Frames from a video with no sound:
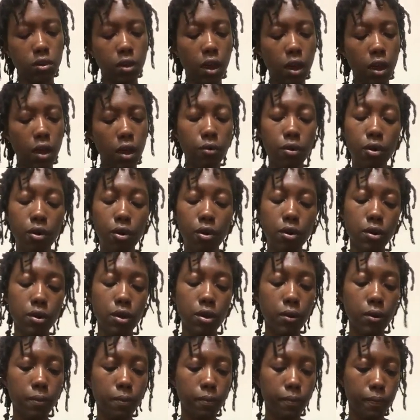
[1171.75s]
Tower card.
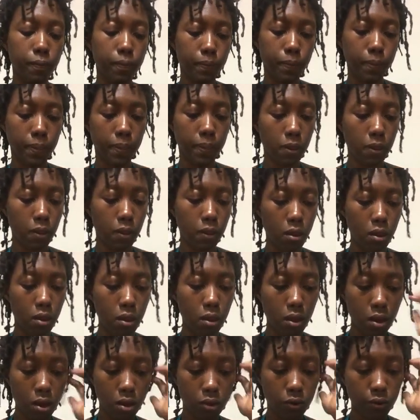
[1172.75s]
Yep.
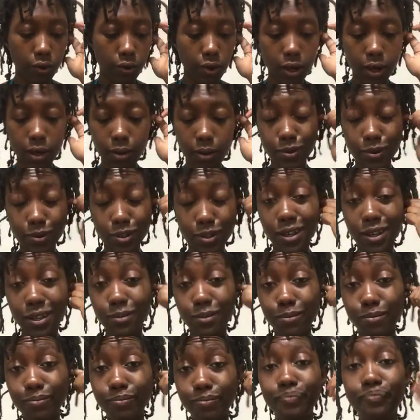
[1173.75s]
3 of Cups. Yep.